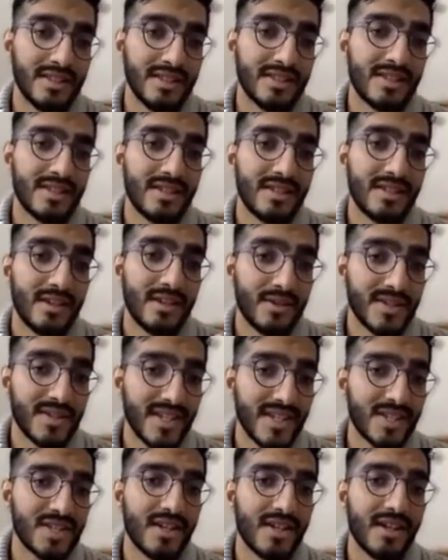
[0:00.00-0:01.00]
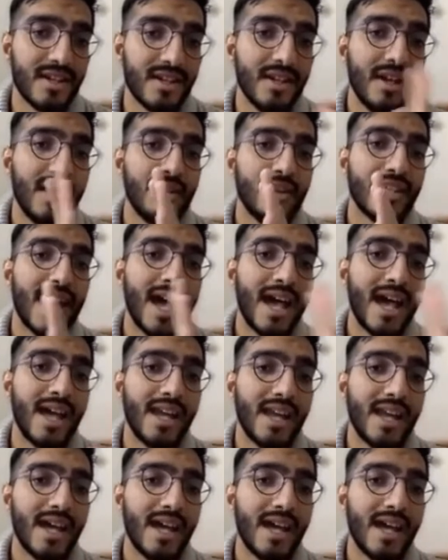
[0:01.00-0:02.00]
This is in our sajda, not
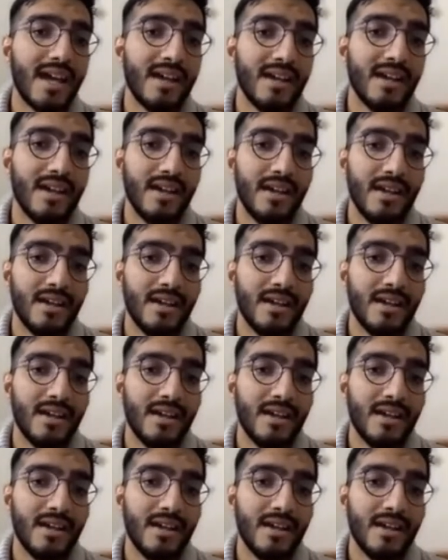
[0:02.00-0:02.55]
a'la,